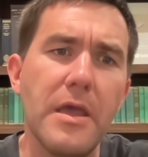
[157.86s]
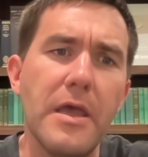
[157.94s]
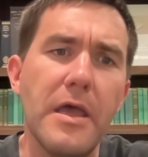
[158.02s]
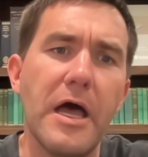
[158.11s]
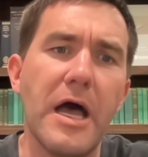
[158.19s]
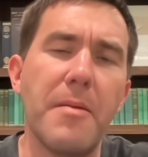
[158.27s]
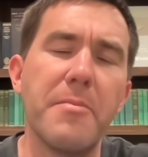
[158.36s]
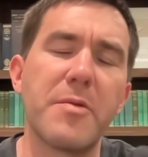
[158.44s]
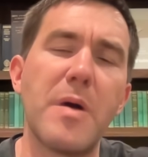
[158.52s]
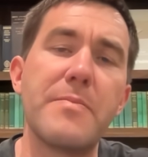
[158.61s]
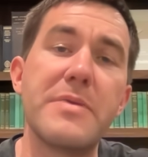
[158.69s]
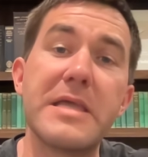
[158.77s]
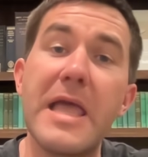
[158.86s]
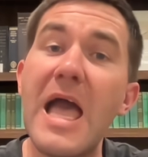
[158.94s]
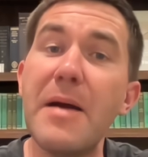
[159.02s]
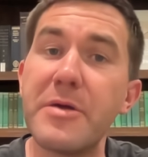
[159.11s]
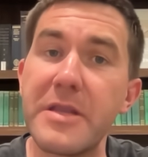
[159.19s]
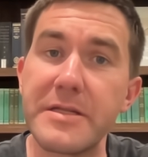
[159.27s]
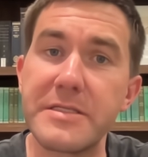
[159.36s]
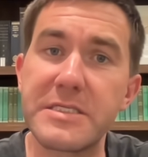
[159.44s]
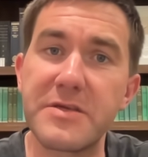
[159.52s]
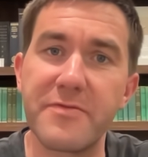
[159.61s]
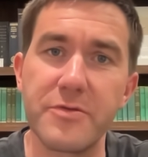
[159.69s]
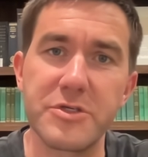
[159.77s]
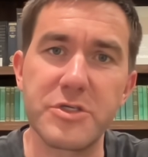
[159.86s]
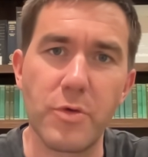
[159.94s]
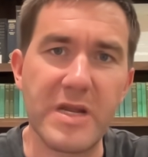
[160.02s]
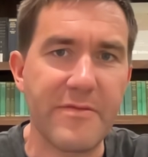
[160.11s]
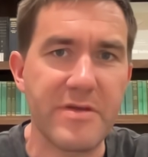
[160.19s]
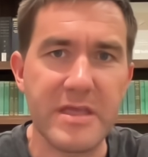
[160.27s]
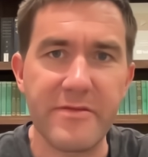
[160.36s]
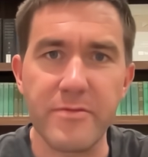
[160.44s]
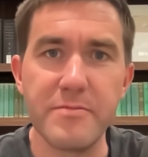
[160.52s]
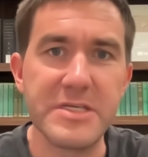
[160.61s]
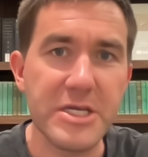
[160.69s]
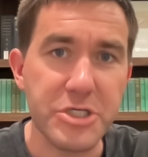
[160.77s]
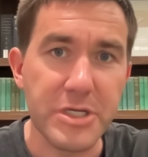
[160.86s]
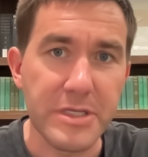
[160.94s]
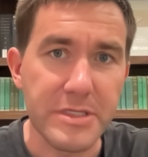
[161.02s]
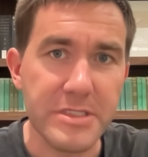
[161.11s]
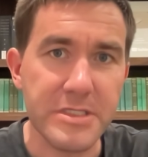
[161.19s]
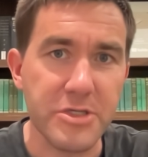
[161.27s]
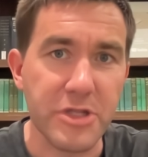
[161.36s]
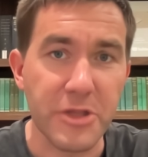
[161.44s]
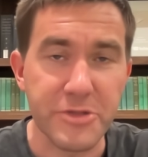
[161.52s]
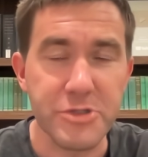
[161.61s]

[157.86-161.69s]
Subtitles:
There might be cabinets for storing everything from dishes to